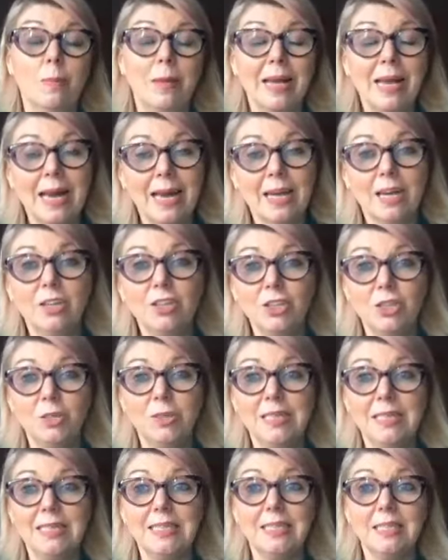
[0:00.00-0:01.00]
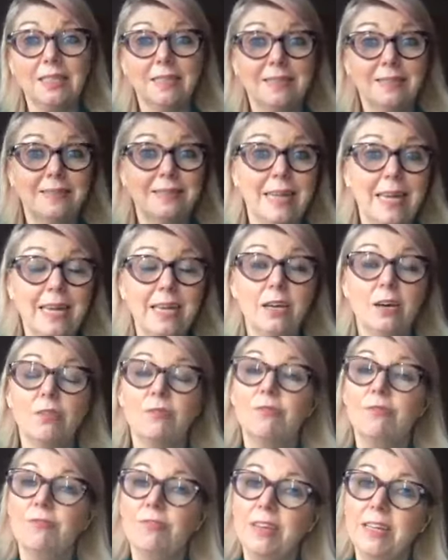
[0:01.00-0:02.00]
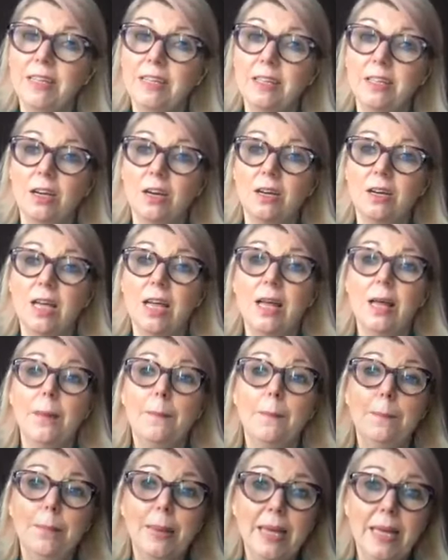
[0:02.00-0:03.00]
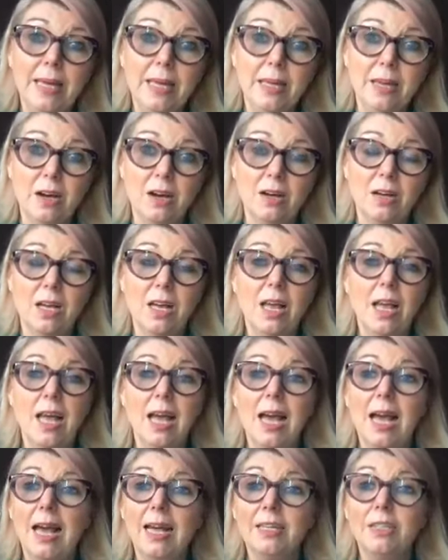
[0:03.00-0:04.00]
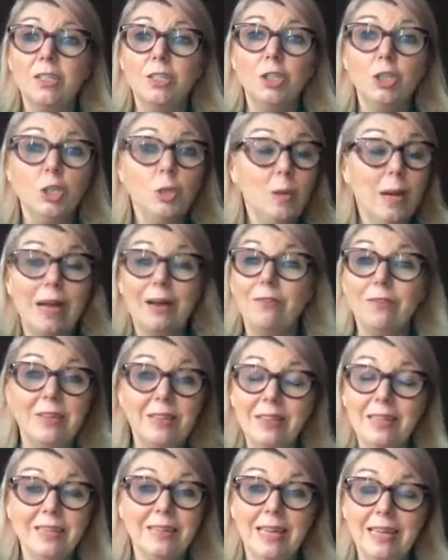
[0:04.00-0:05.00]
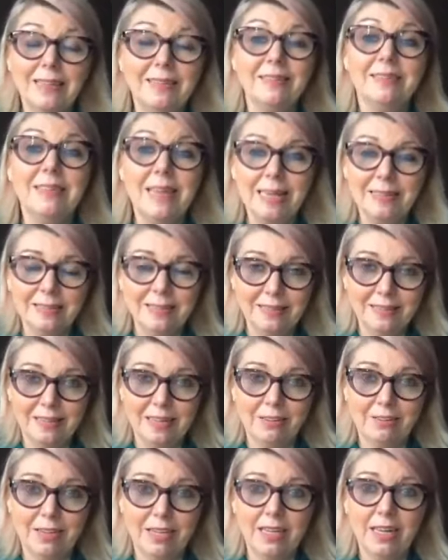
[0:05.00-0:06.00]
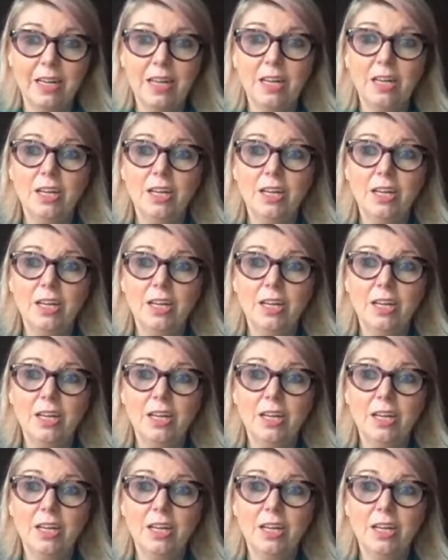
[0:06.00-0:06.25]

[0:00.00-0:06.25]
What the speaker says: My attitude is to stay young, feel young, be young, and do everything that is necessary